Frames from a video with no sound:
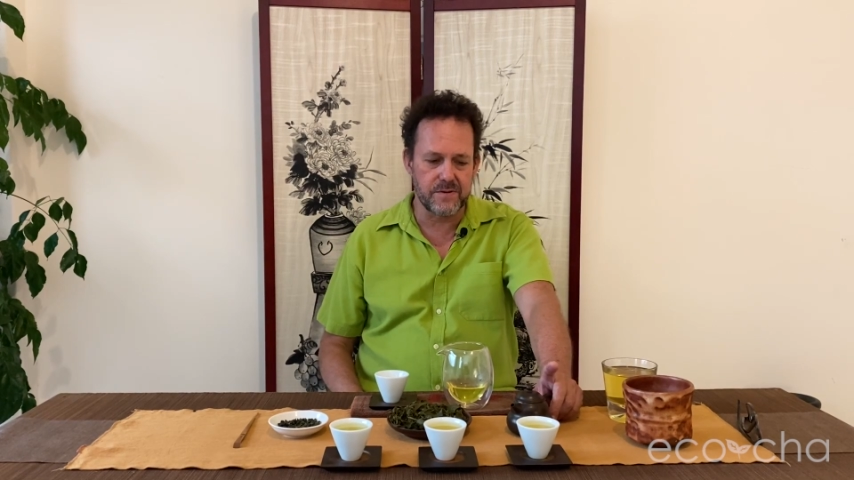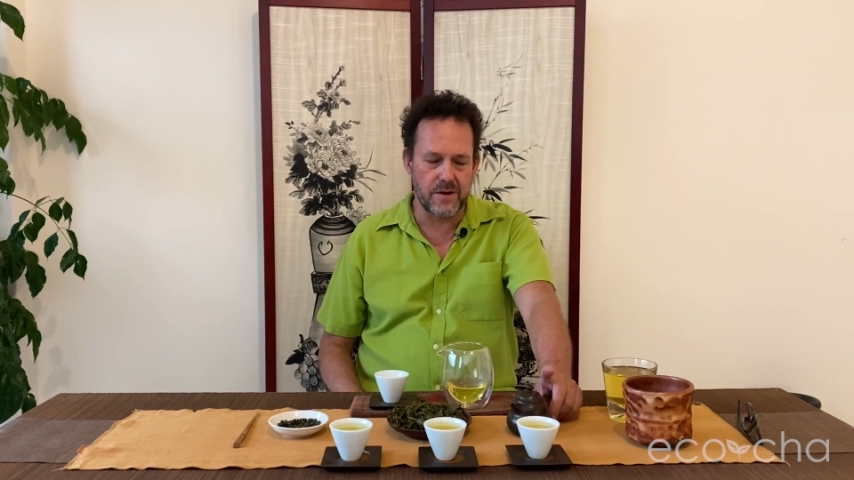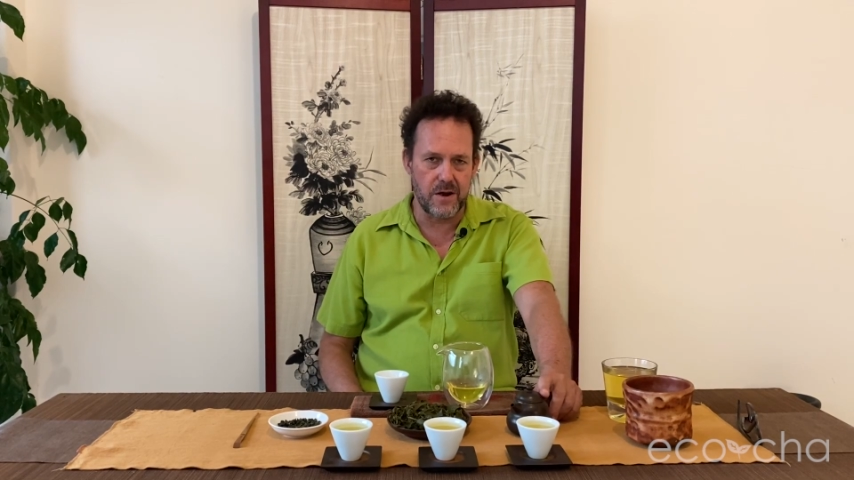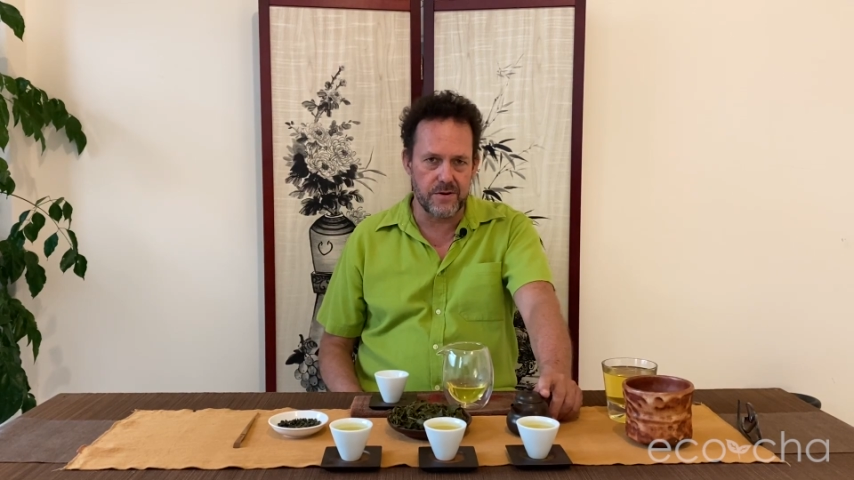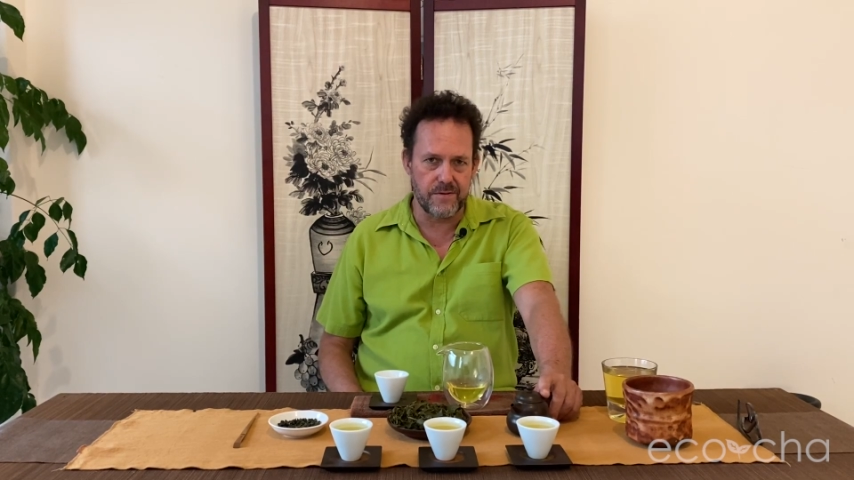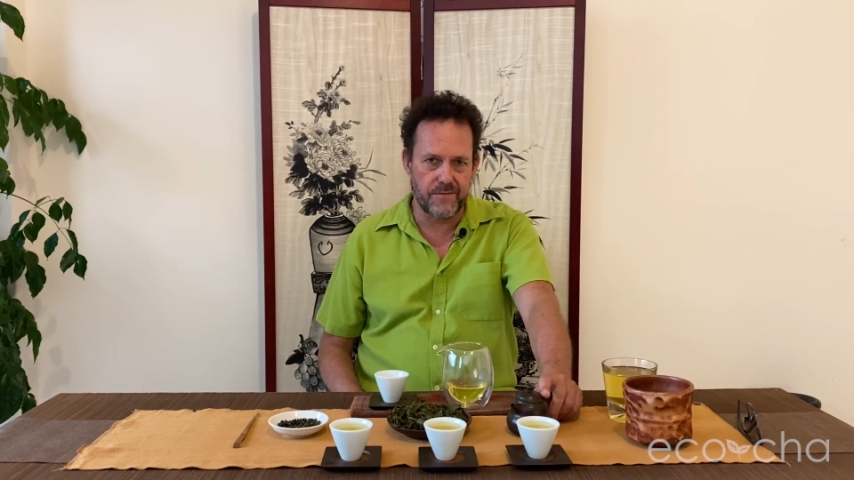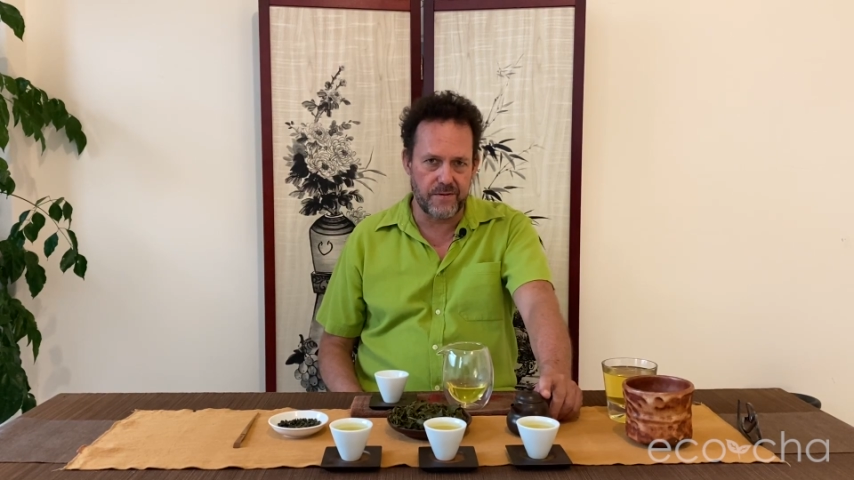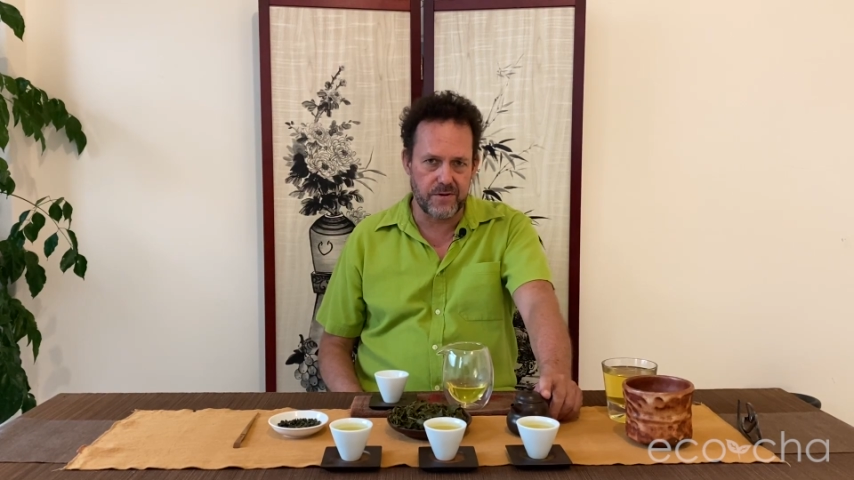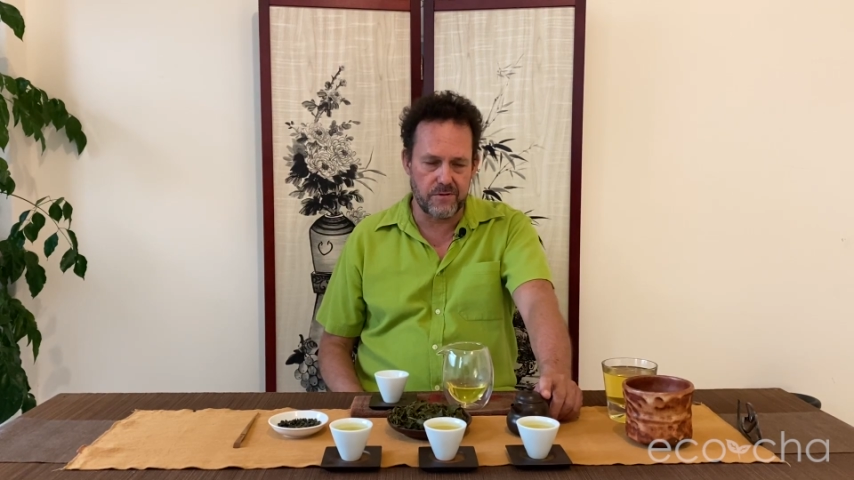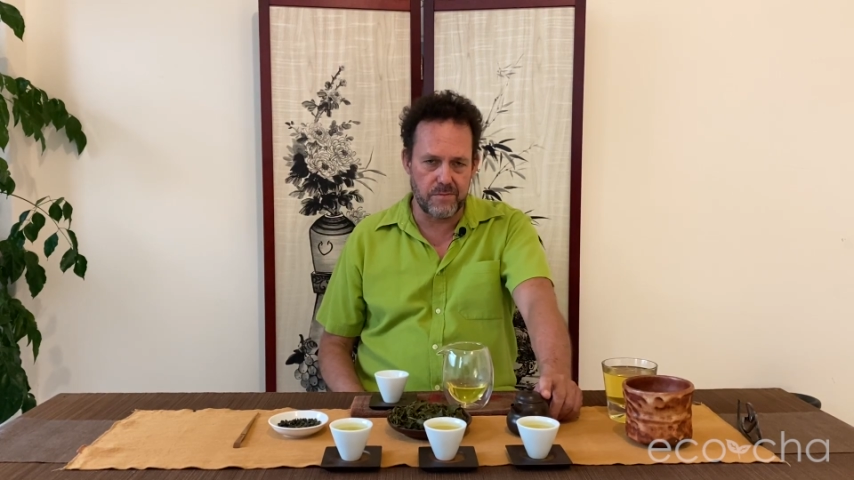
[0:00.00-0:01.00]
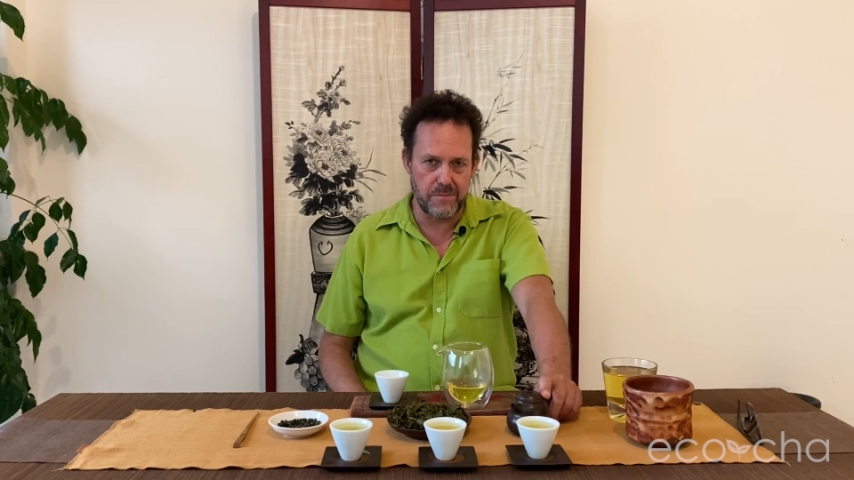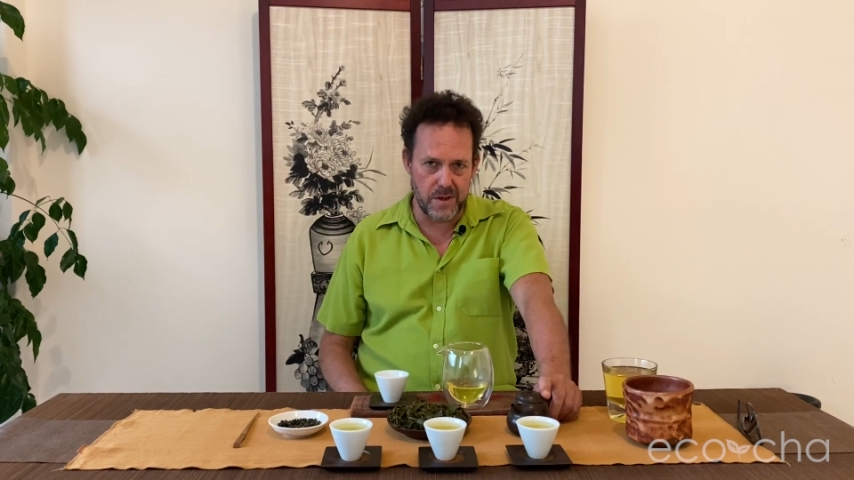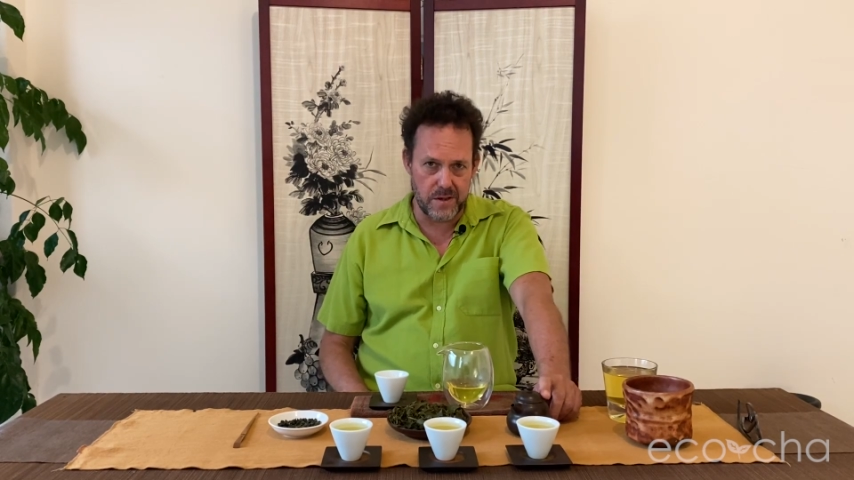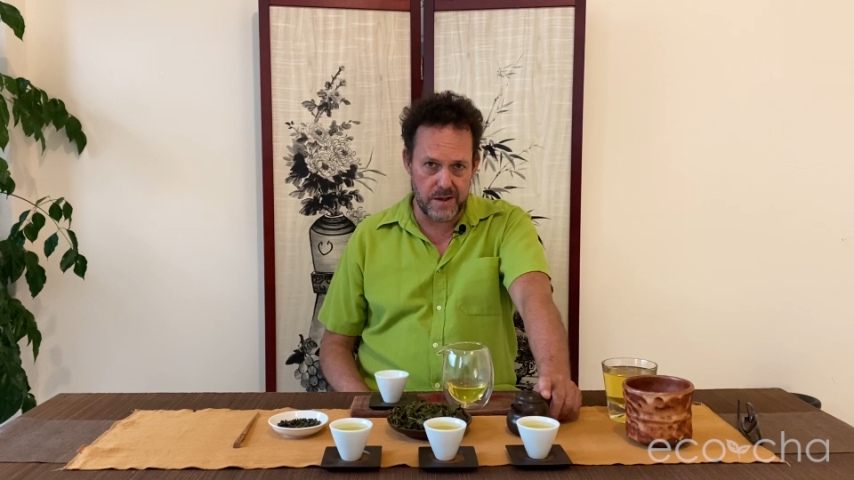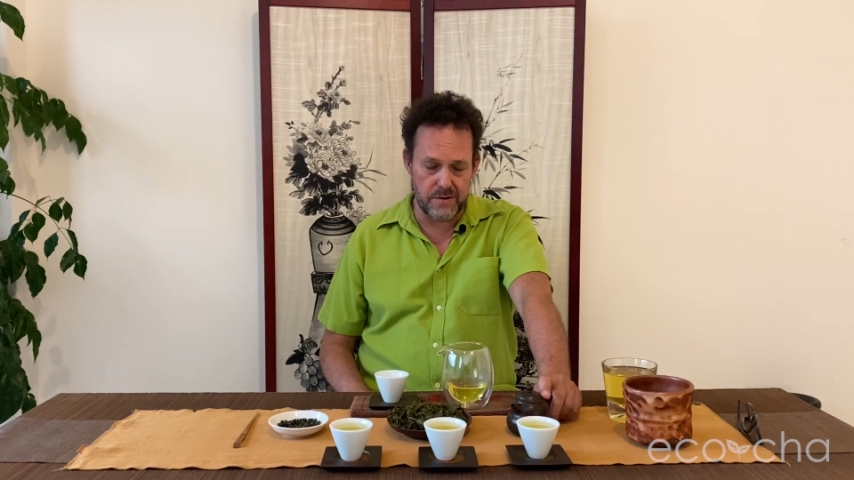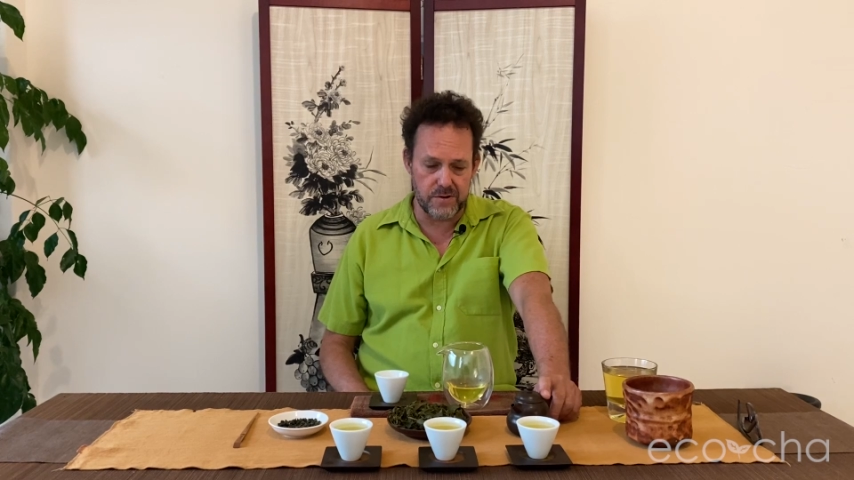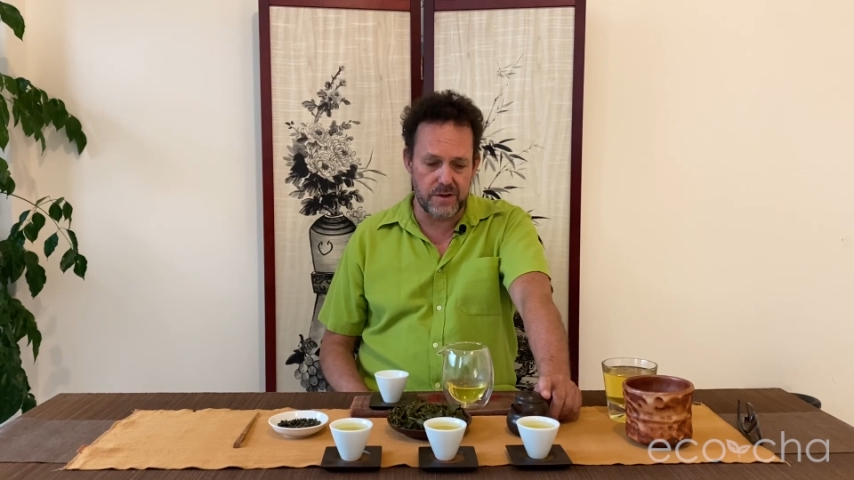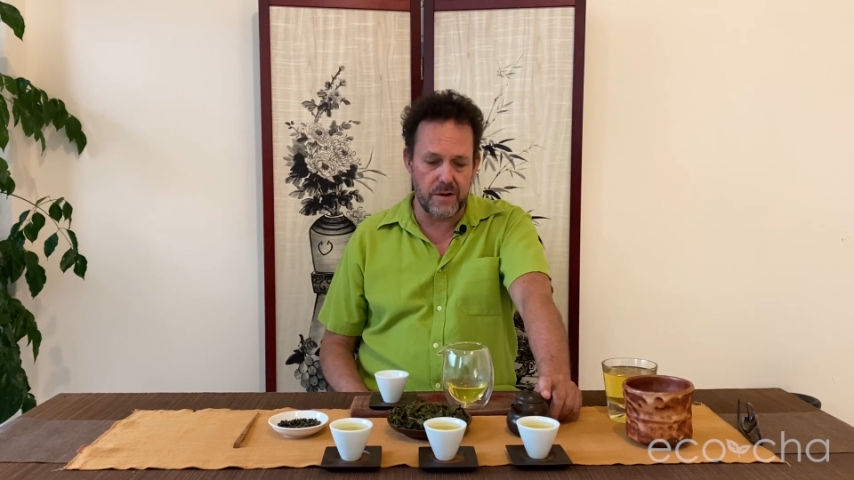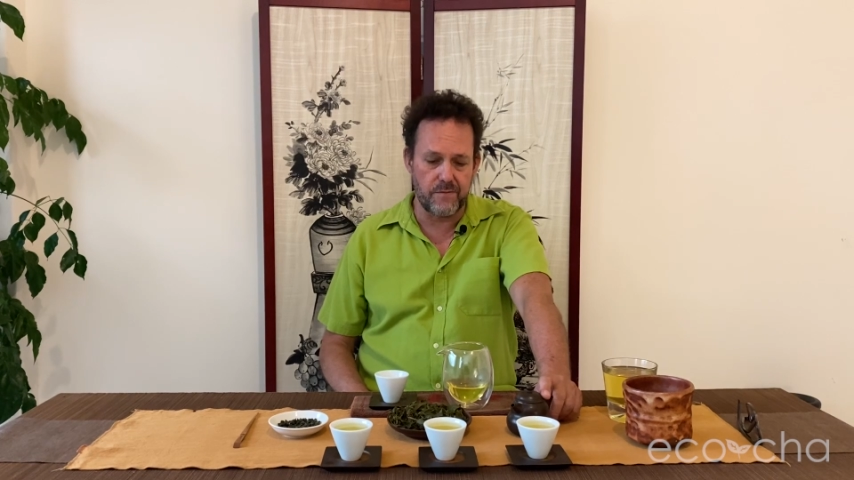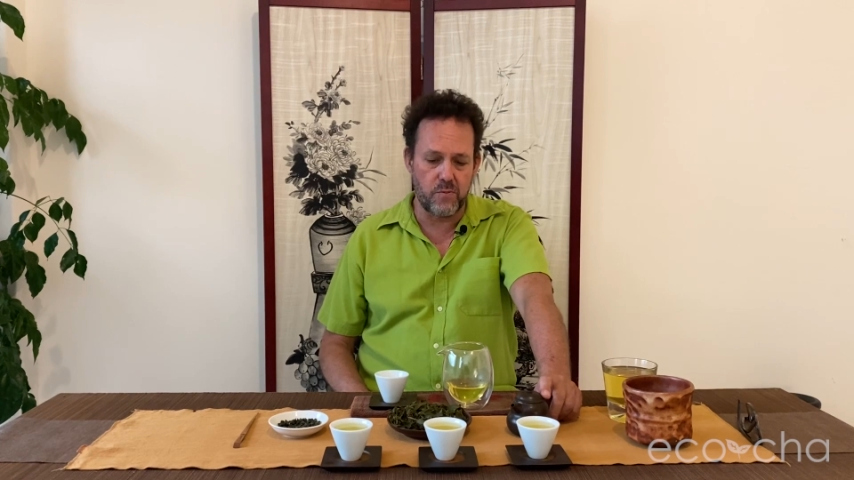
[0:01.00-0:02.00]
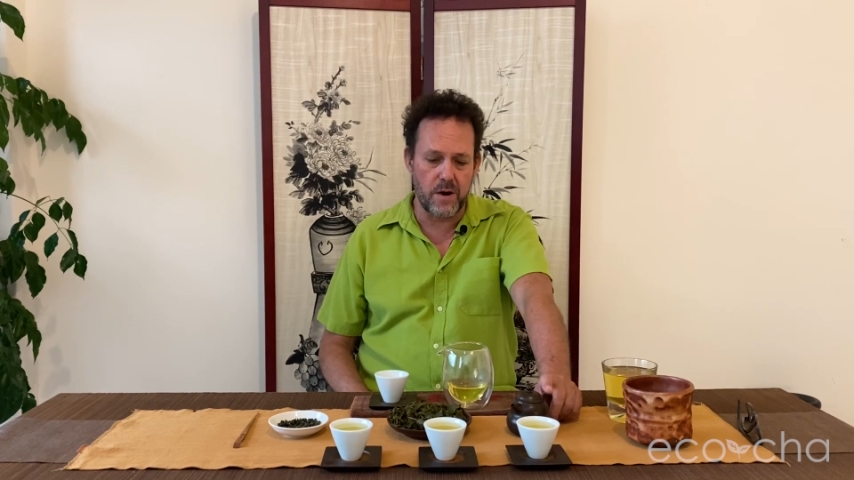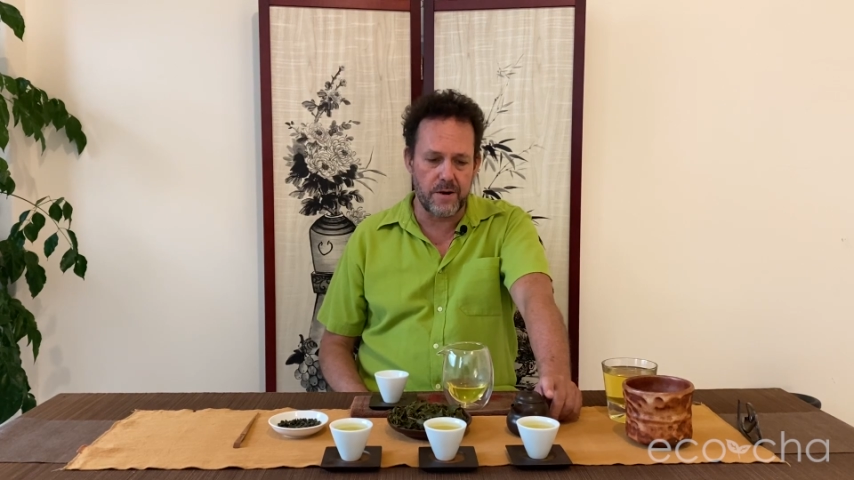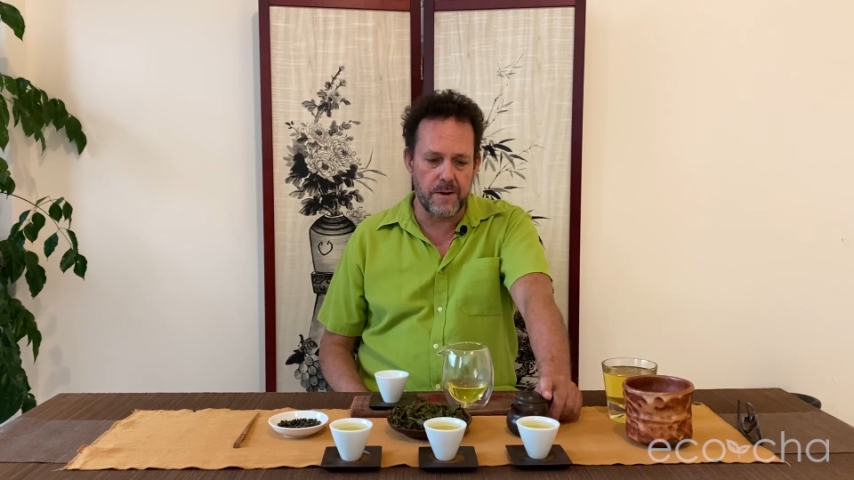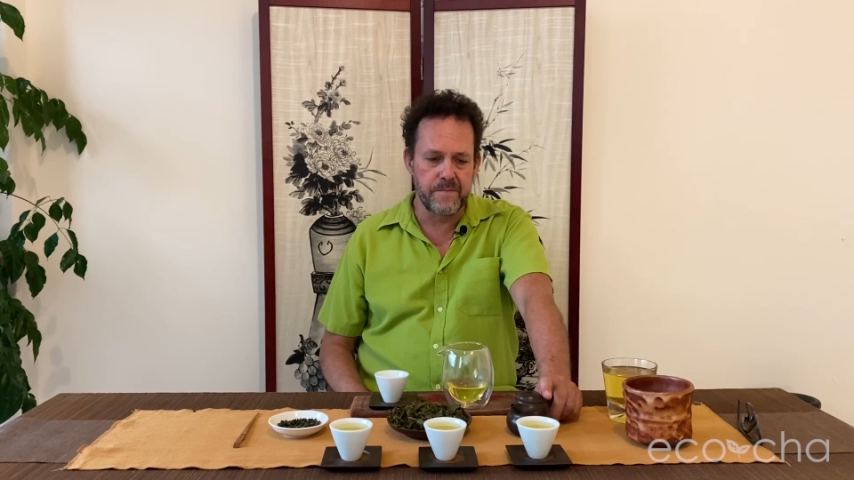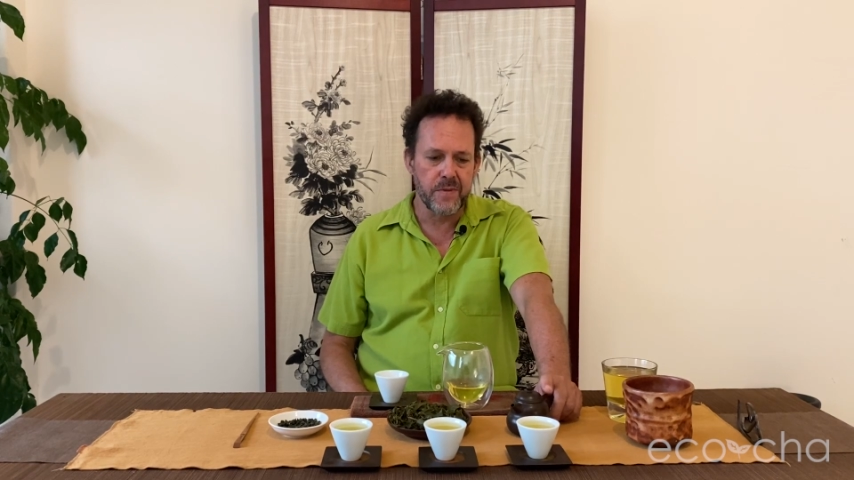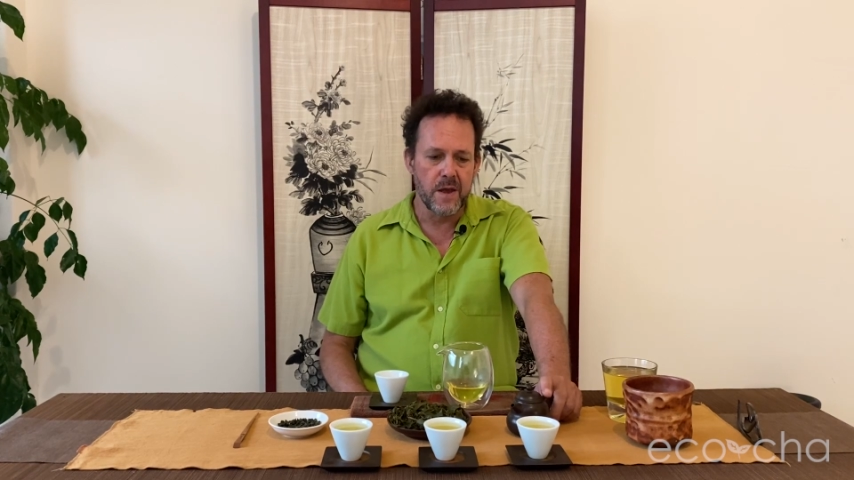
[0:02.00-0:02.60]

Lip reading: 150 milliliters of water